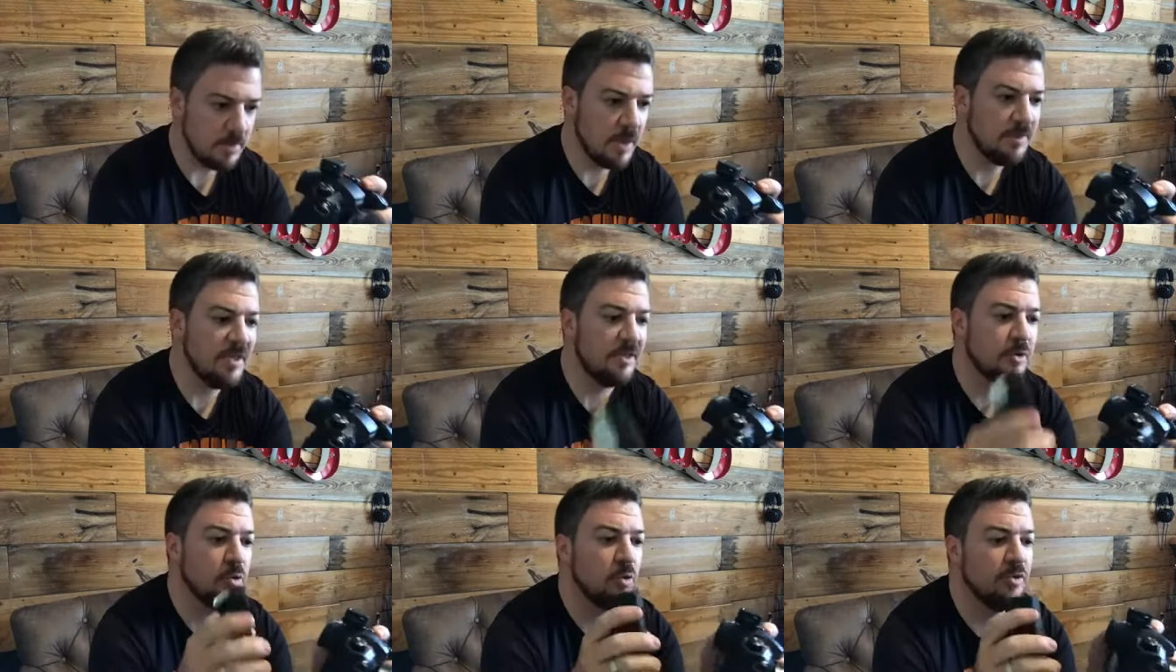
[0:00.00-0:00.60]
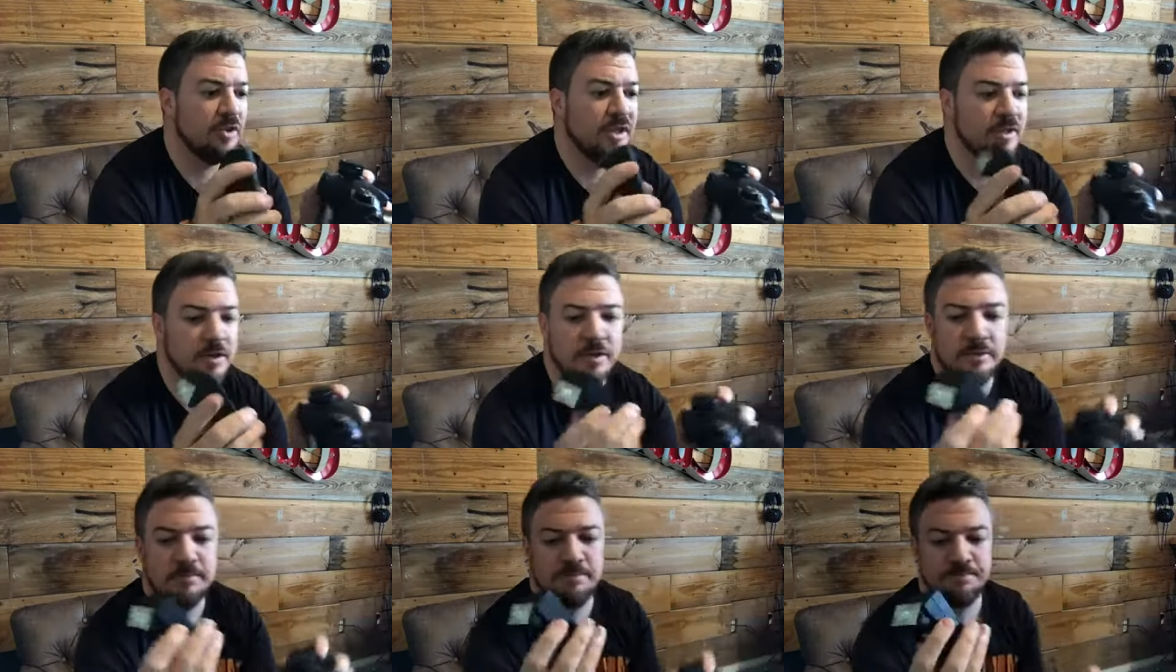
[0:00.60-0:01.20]
The other cool thing
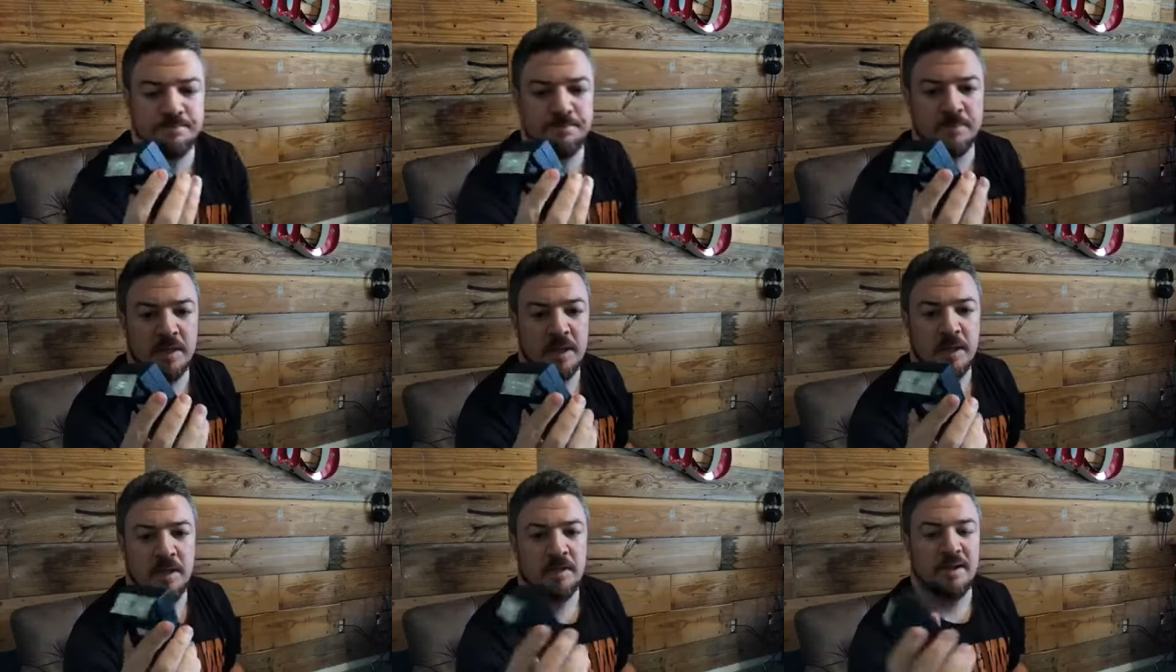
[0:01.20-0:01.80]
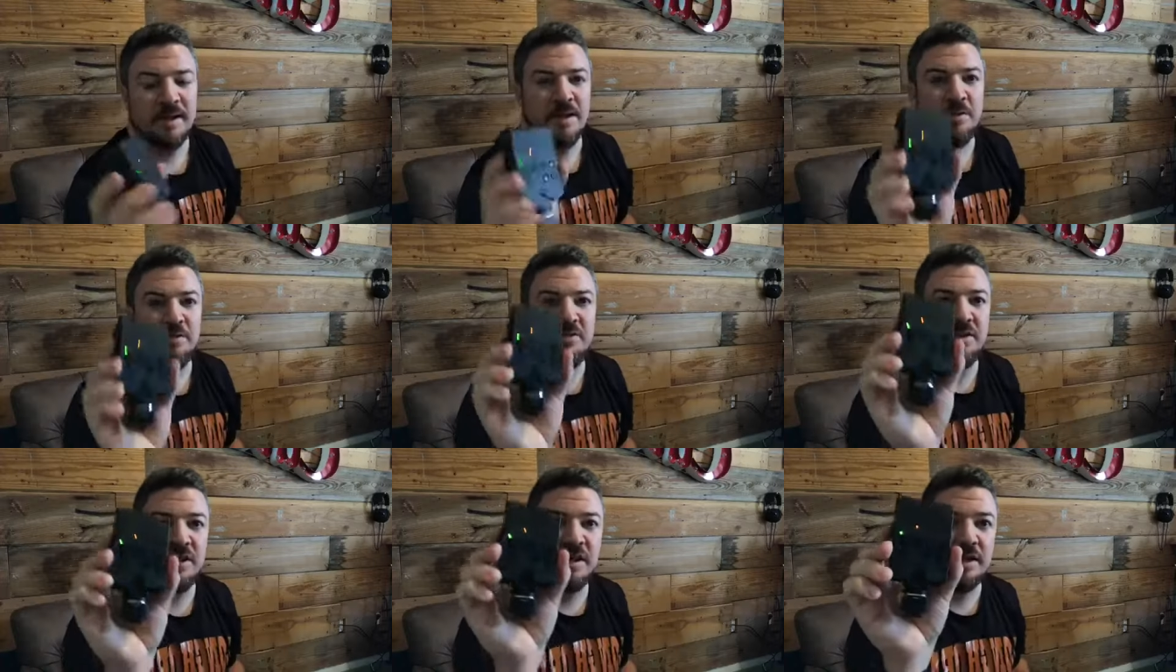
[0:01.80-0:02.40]
though, like I was
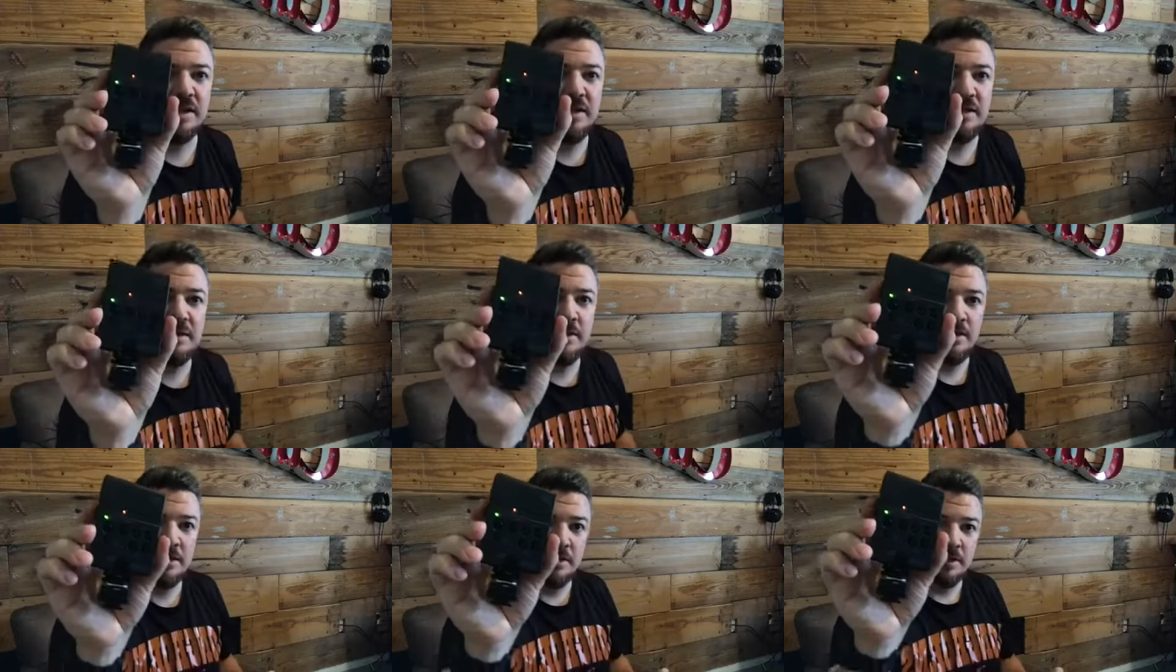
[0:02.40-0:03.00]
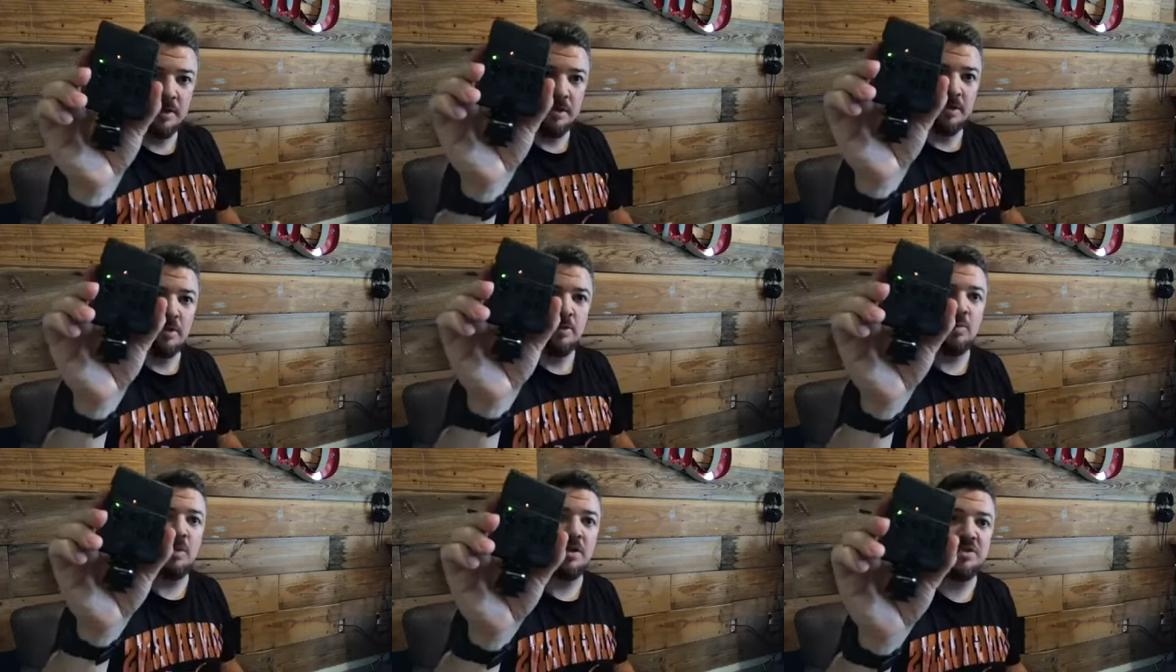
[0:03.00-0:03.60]
saying,
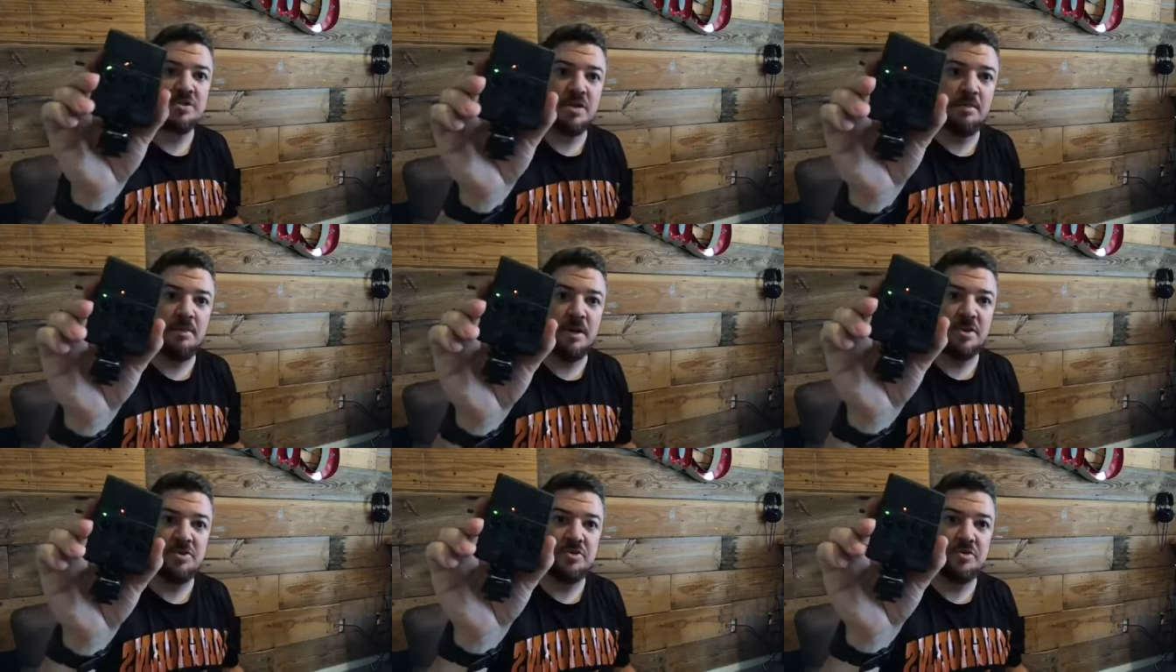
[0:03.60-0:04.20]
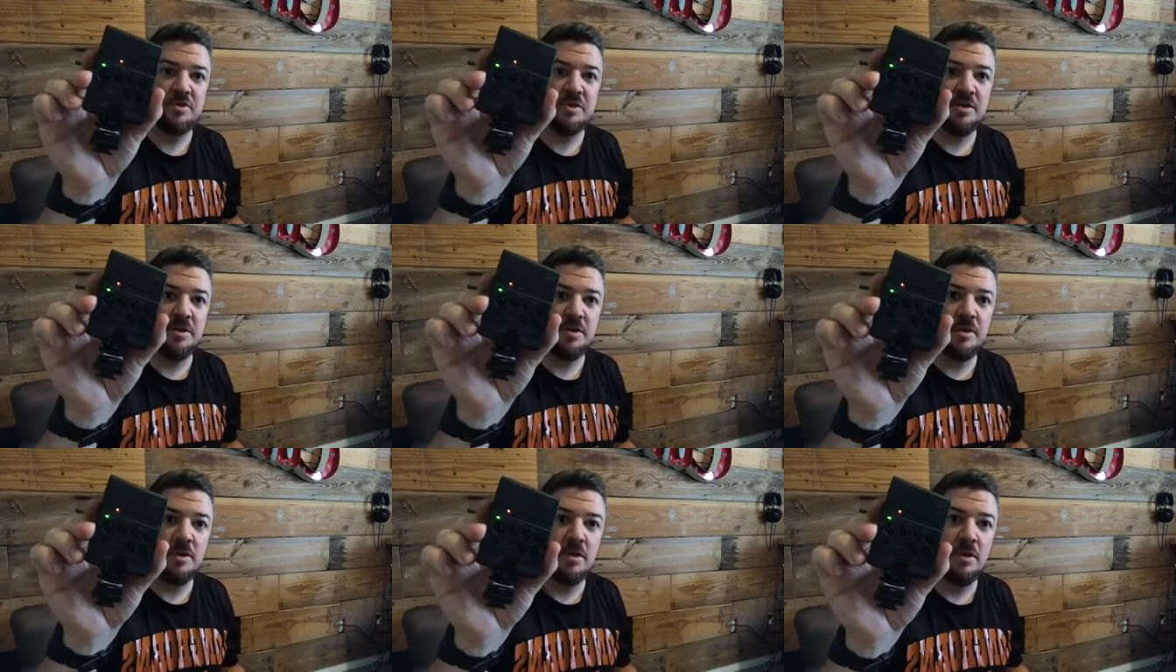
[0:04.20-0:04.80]
watch, I'm actually
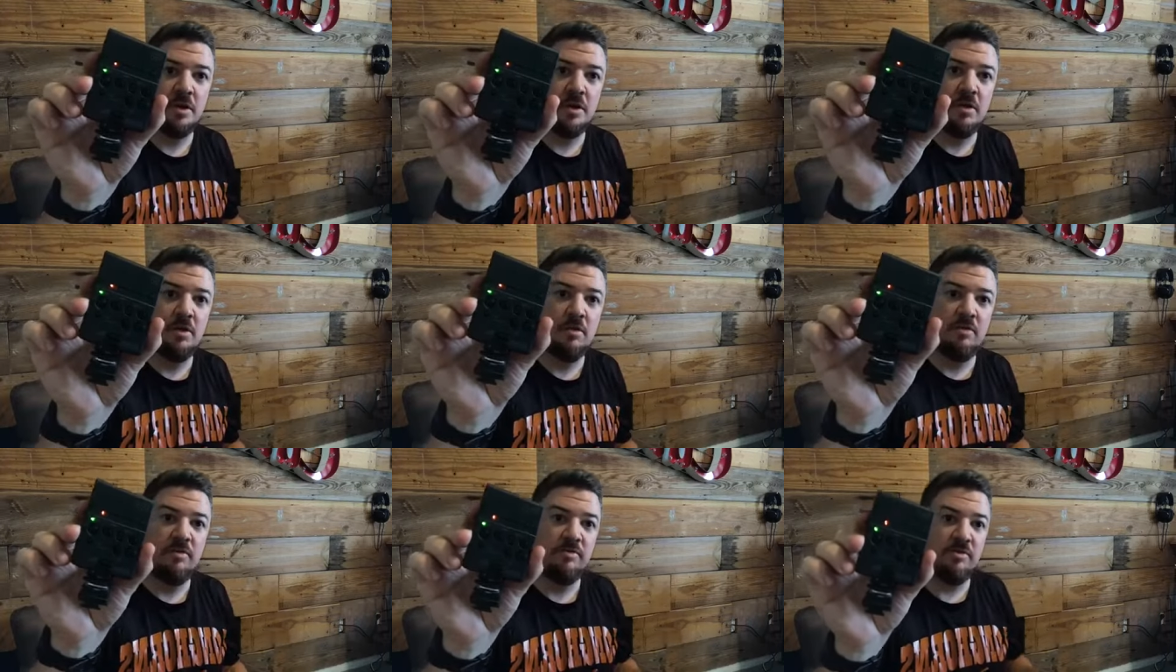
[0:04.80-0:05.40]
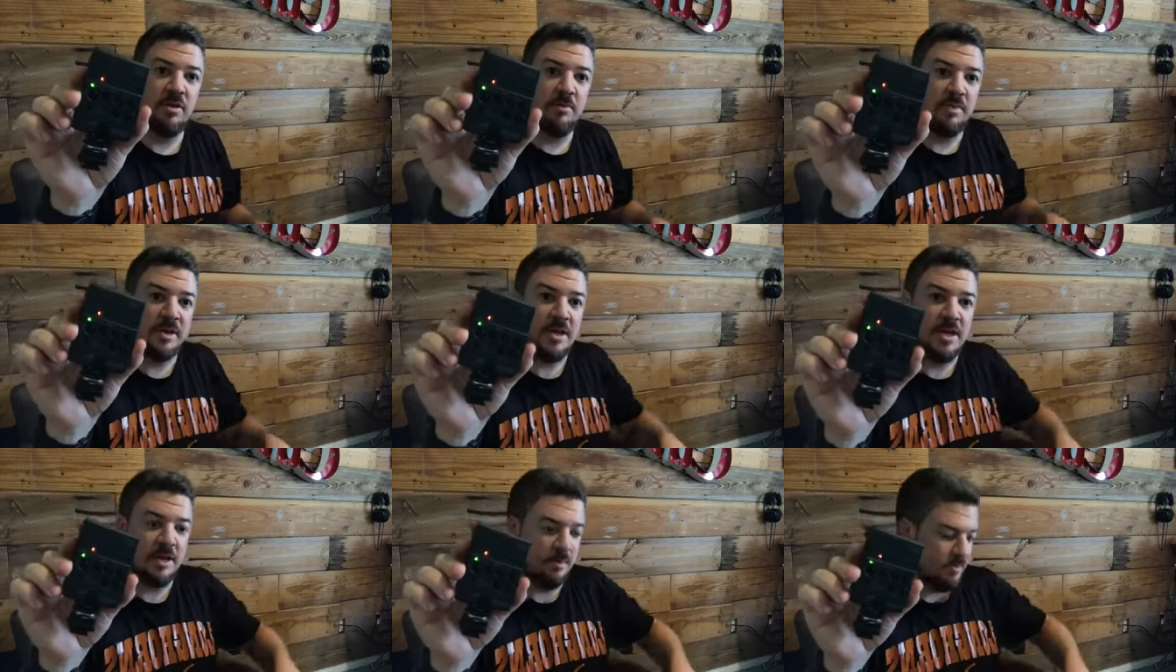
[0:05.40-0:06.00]
from the
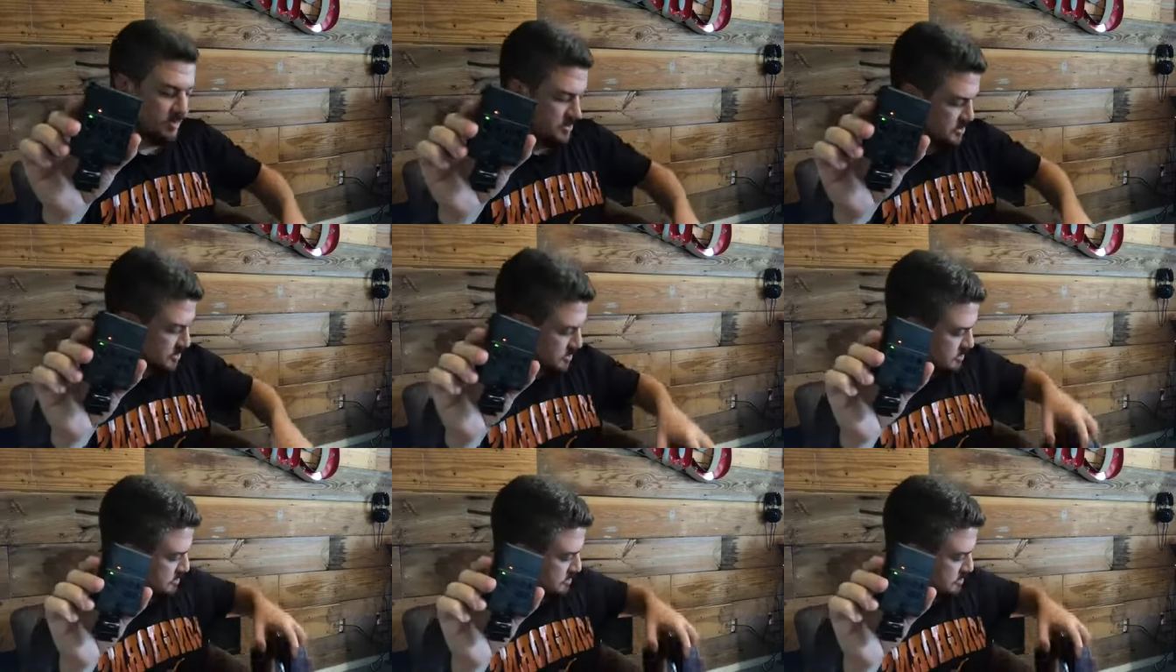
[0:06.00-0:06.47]
camera, so